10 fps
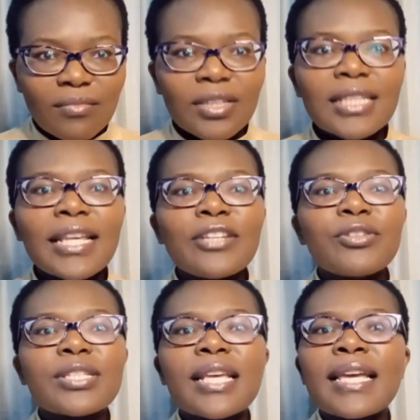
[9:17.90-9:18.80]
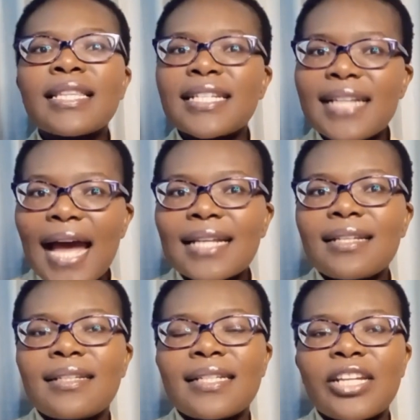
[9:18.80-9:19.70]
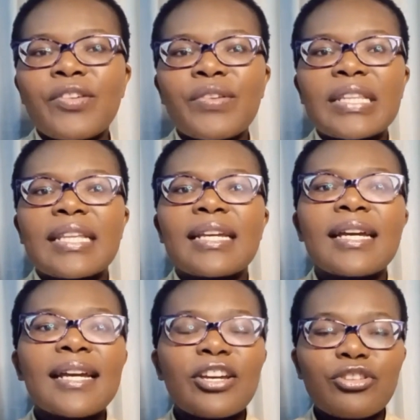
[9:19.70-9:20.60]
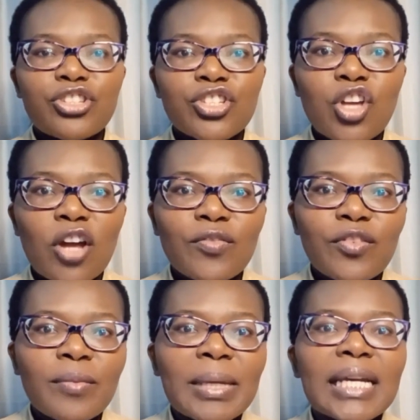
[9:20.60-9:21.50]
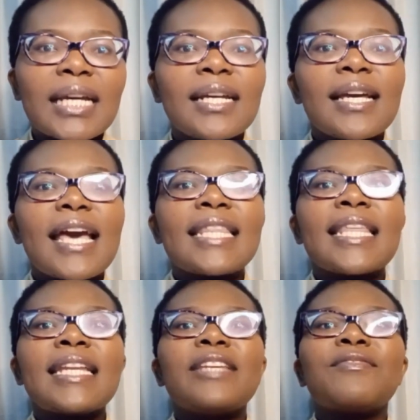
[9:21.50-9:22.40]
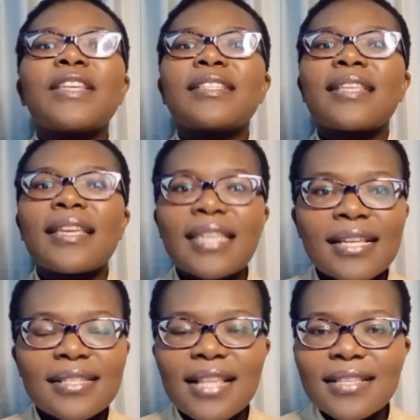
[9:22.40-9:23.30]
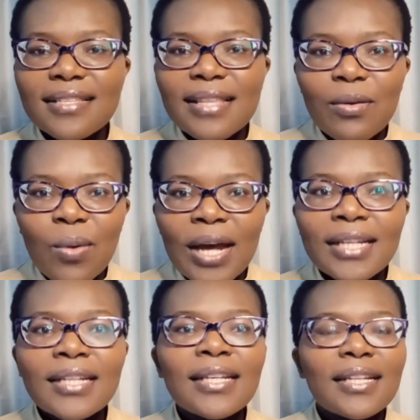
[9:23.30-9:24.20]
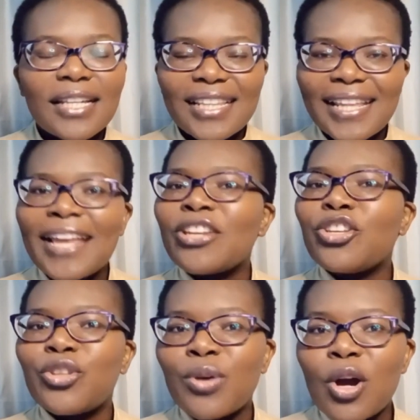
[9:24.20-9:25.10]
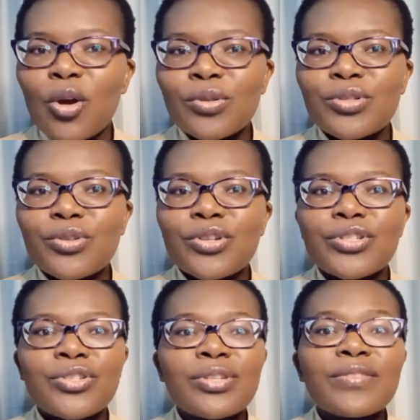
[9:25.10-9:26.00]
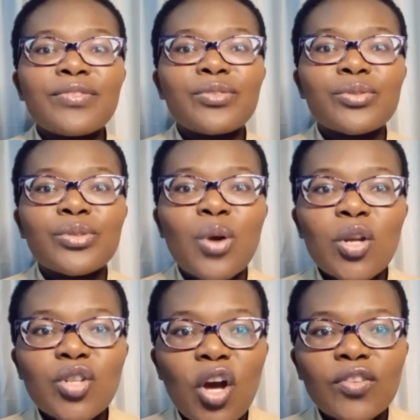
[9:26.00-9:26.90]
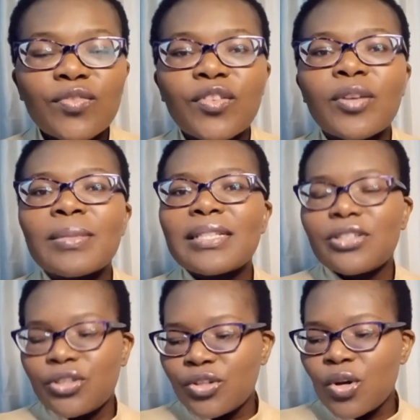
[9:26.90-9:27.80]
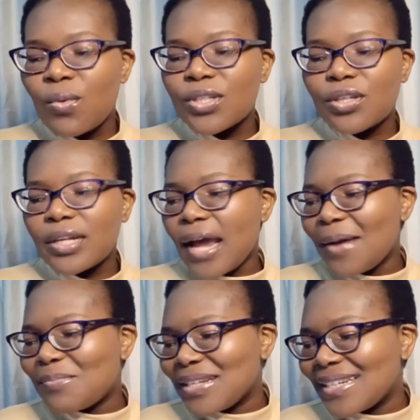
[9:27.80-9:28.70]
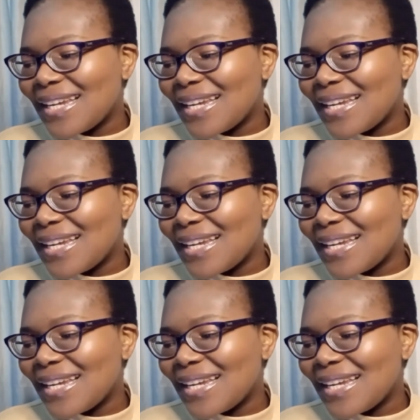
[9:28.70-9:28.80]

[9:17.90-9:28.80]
and then you say the title and everything, you're just confirming. And then if they say yes, that's the one, then you are going to continue. If you do not confirm it, you know what's going to happen.